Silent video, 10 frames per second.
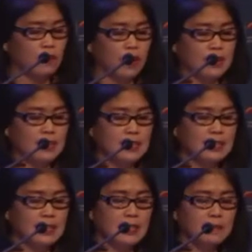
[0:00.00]
of
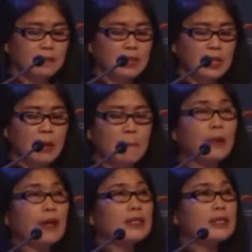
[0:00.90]
ICDE,
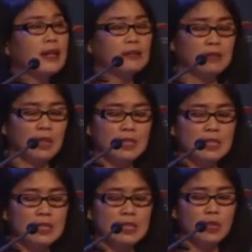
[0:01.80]
President and
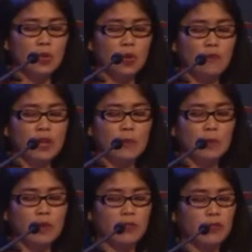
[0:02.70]
CEO of
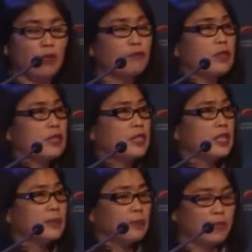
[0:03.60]
Commonwealth of
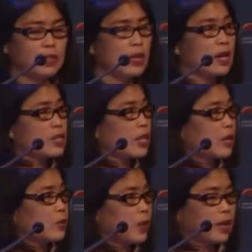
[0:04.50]
Learning, Professor Asha
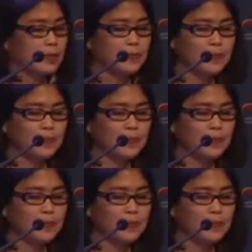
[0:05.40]
Kanwar,